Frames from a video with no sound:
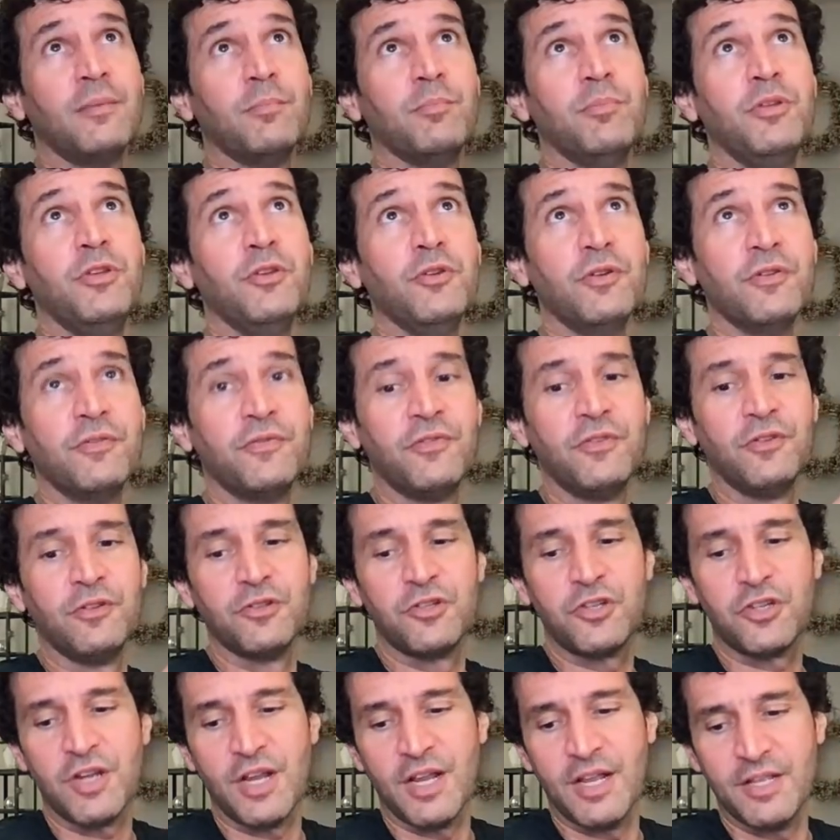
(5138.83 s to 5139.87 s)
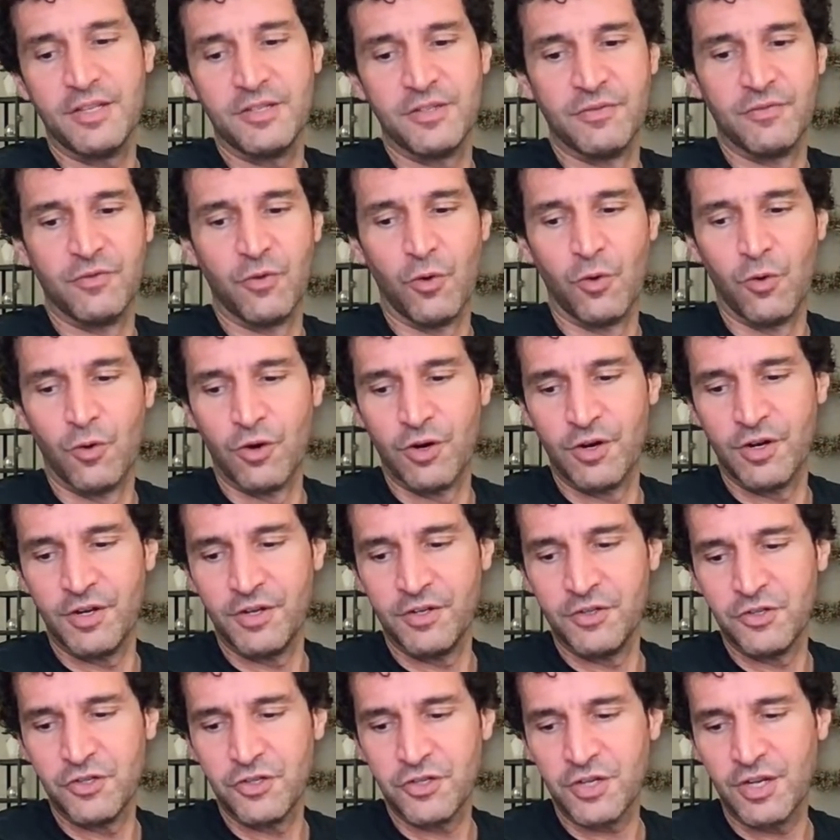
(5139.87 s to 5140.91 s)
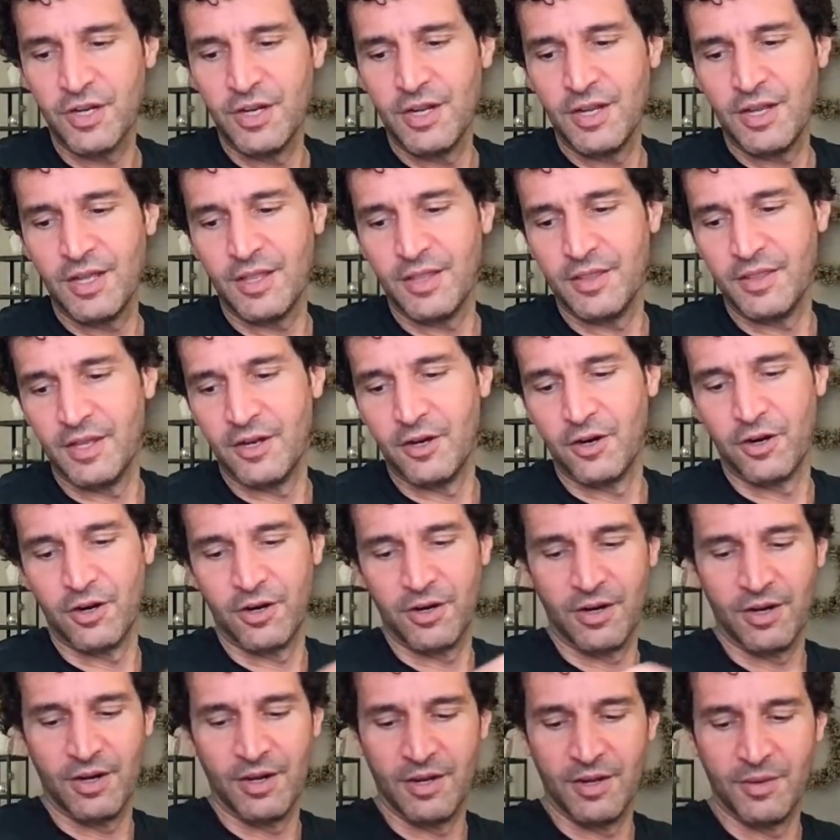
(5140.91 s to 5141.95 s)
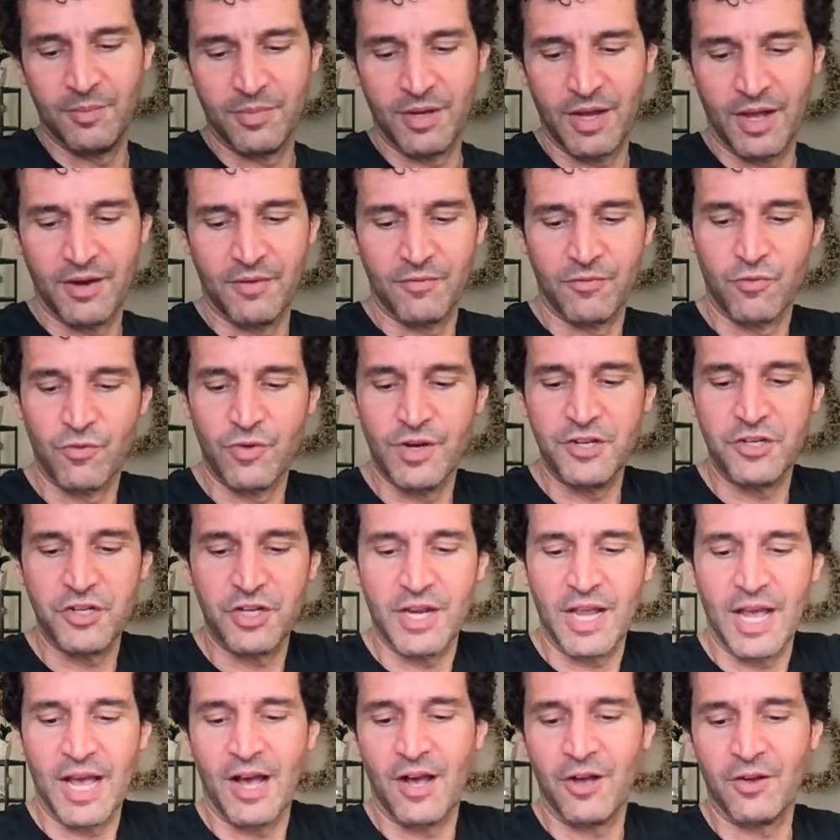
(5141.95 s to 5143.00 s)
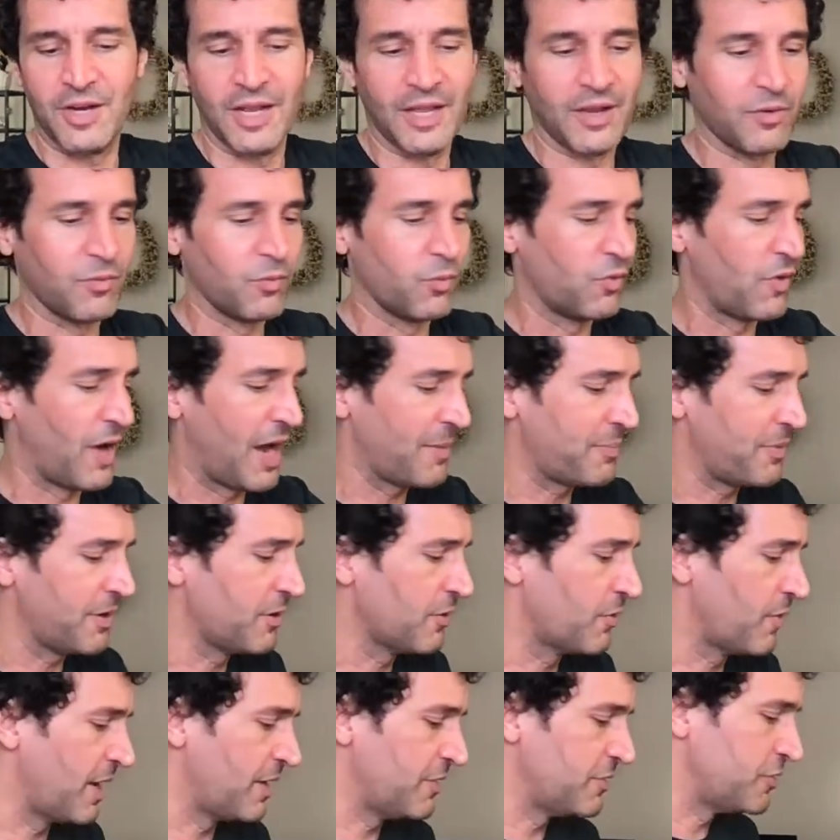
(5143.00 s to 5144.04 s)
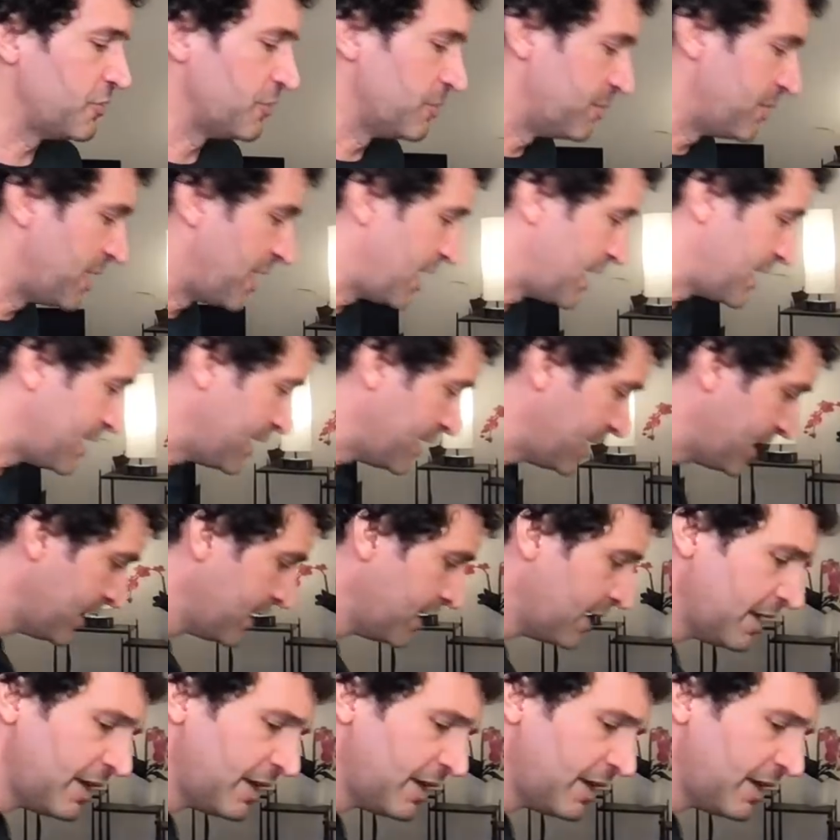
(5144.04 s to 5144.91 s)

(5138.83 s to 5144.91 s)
Beautiful shades of orange that are kind of reaching out and wrapping around your body.